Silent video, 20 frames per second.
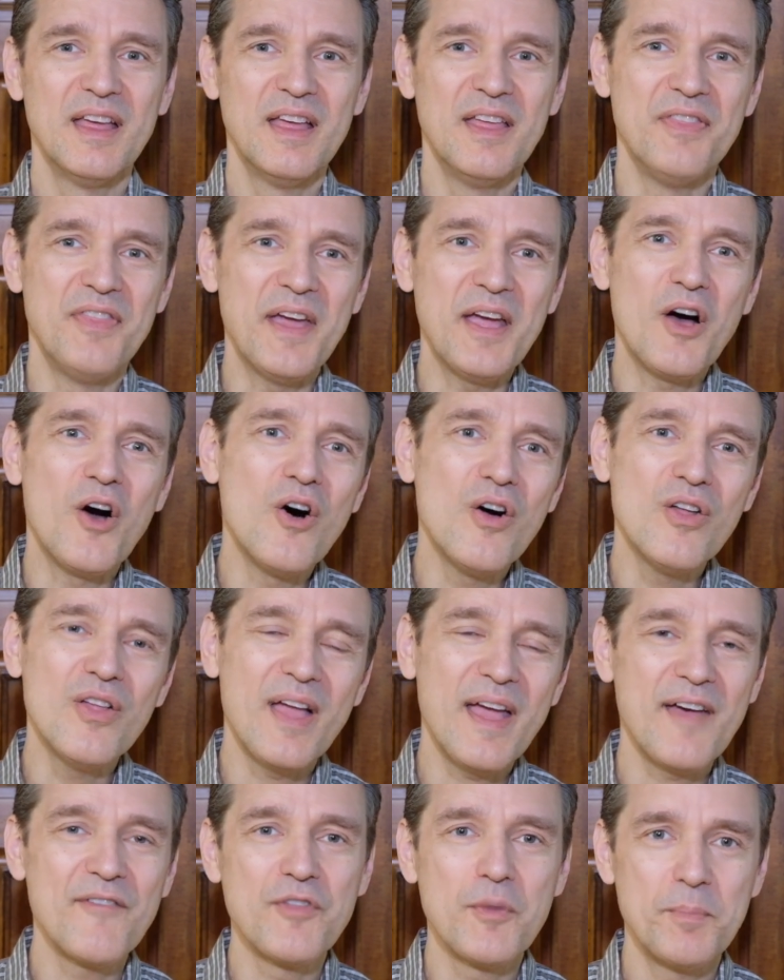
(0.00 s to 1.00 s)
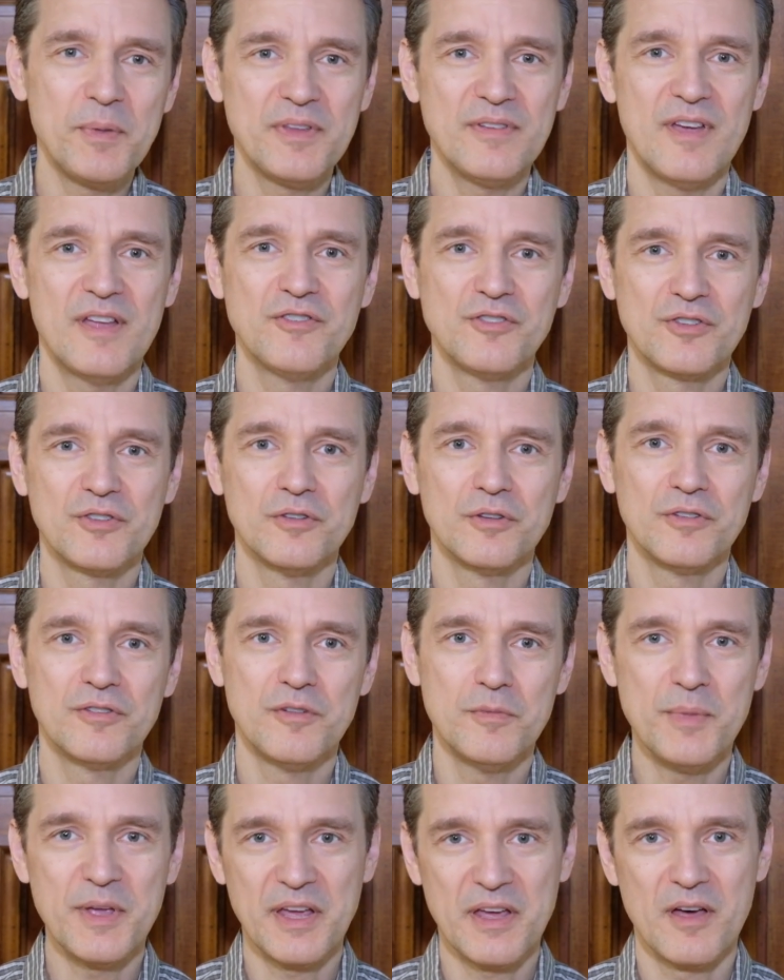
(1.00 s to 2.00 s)
they all have the potential
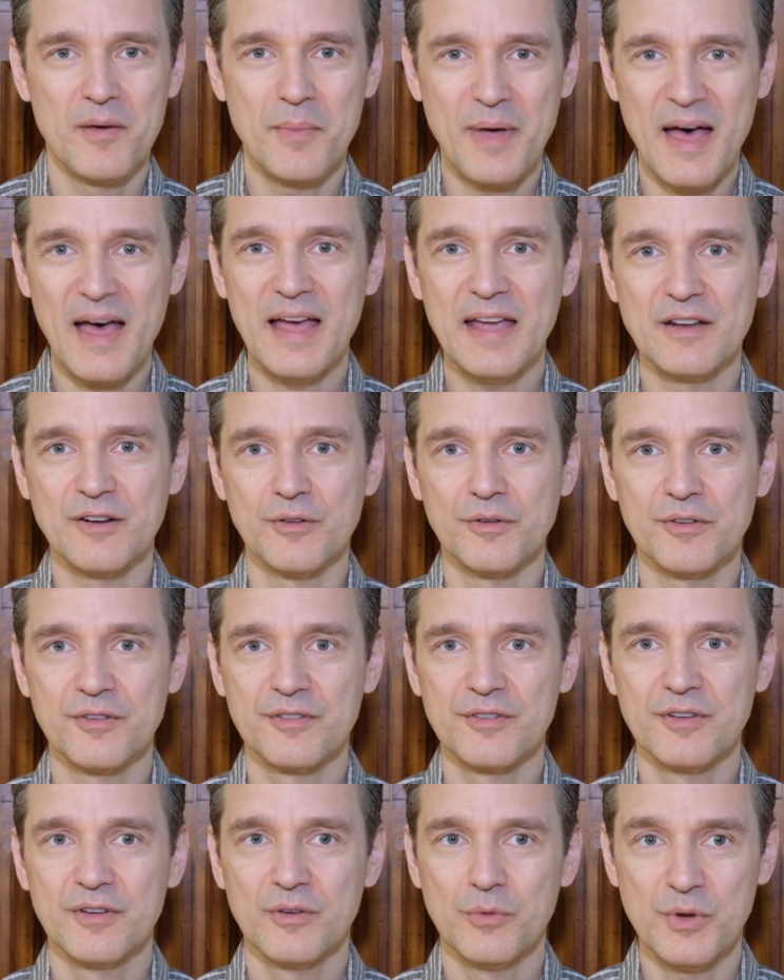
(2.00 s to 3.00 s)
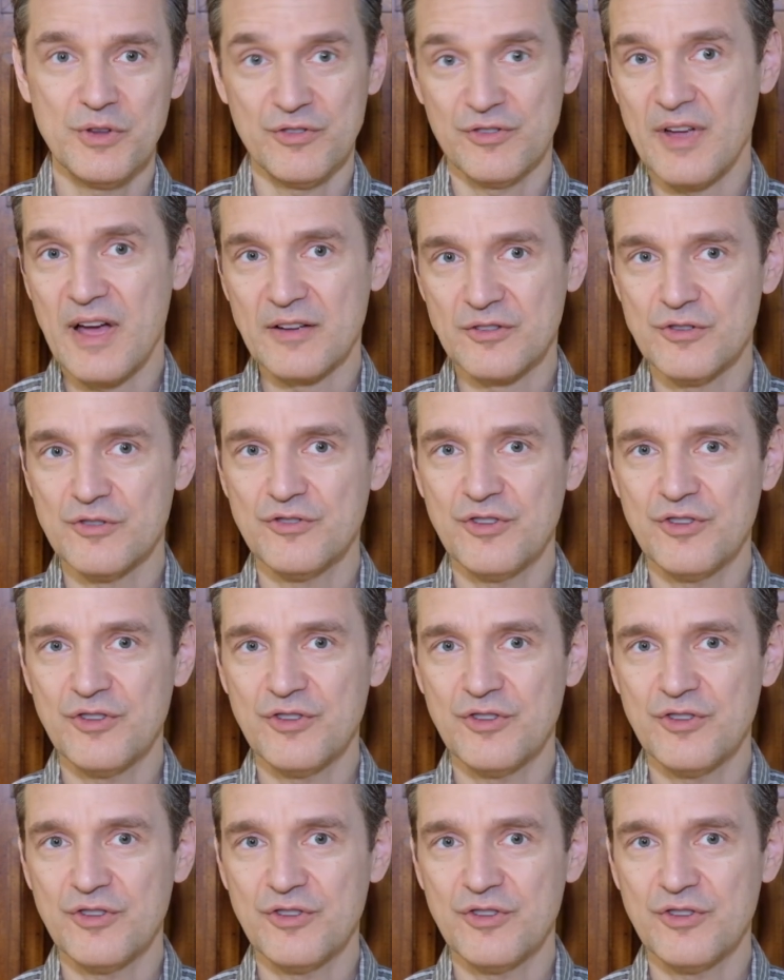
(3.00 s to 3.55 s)
to become idols, which Dr.